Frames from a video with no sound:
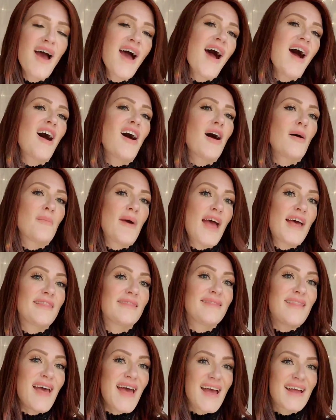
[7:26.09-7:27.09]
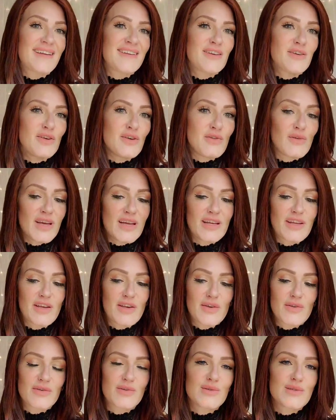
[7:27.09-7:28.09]
um, and then you can
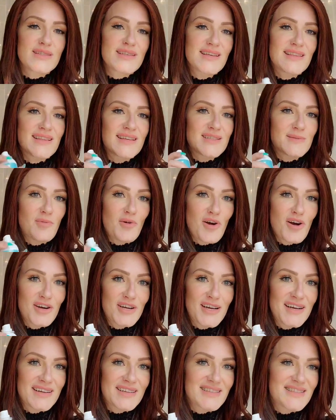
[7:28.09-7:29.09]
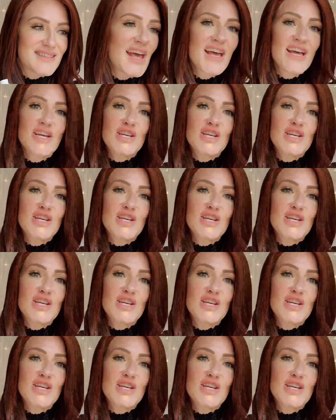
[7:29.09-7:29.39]
use this product.